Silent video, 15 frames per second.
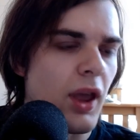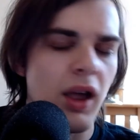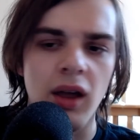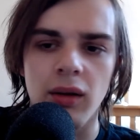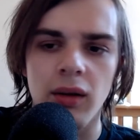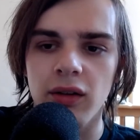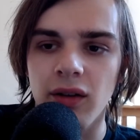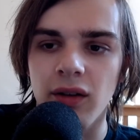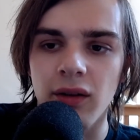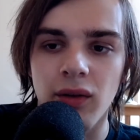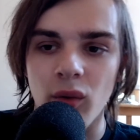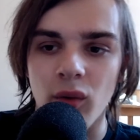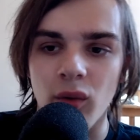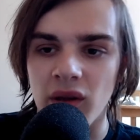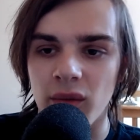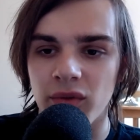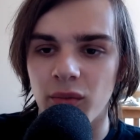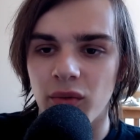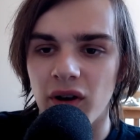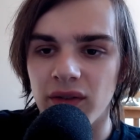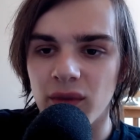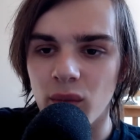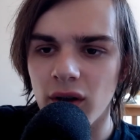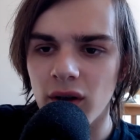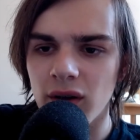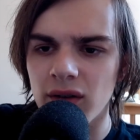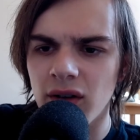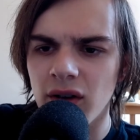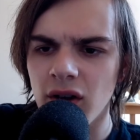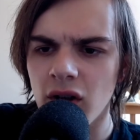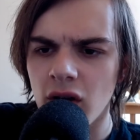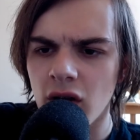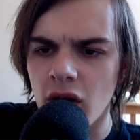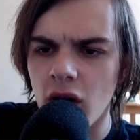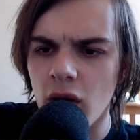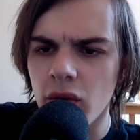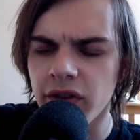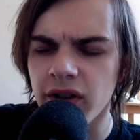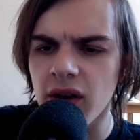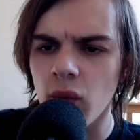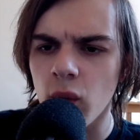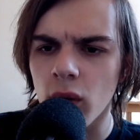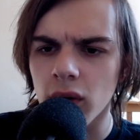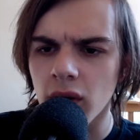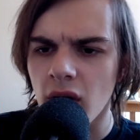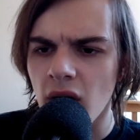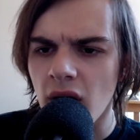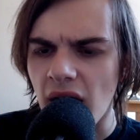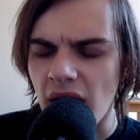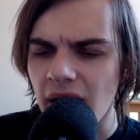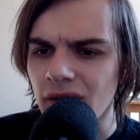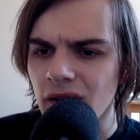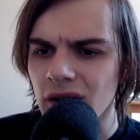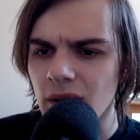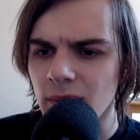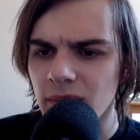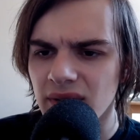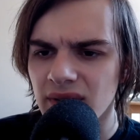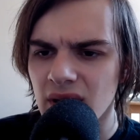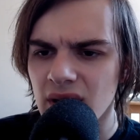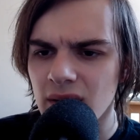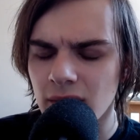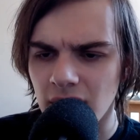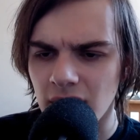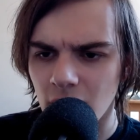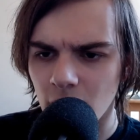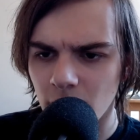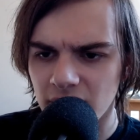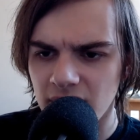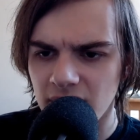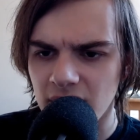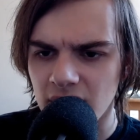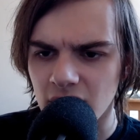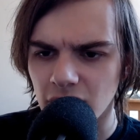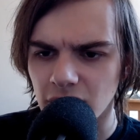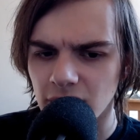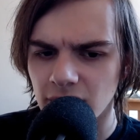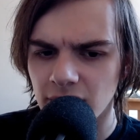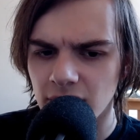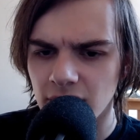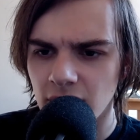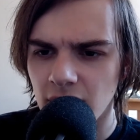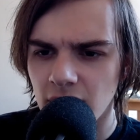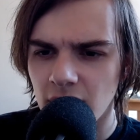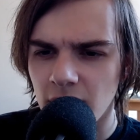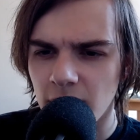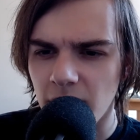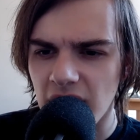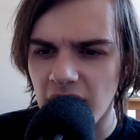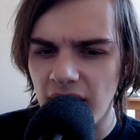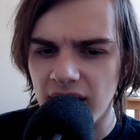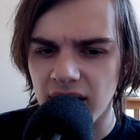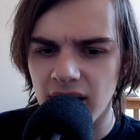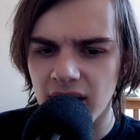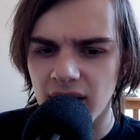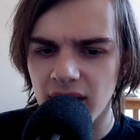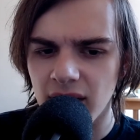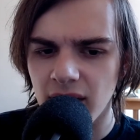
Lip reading: another one I'm surprised it worked. Oh, what's the other one? I have a number saved here on my sticky notes, but like,